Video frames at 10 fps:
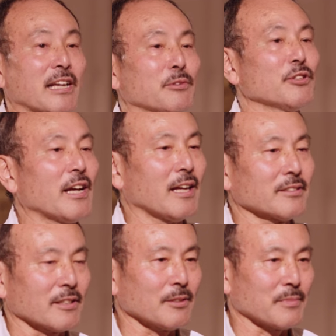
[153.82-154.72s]
time you
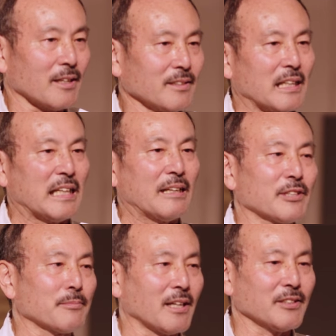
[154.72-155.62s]
enter the mat, leave
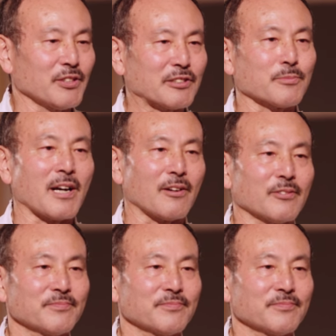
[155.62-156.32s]
the mat, you have to bow.